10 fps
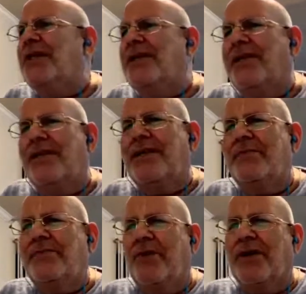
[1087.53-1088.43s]
is
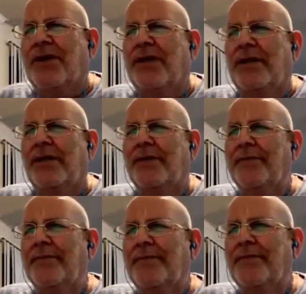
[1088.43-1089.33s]
important.
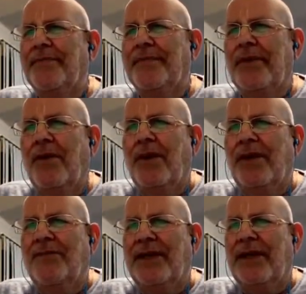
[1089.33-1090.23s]
All
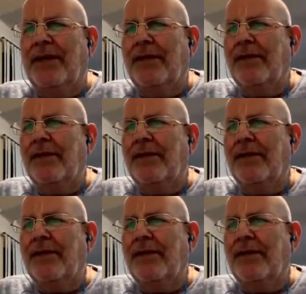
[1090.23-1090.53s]
of it.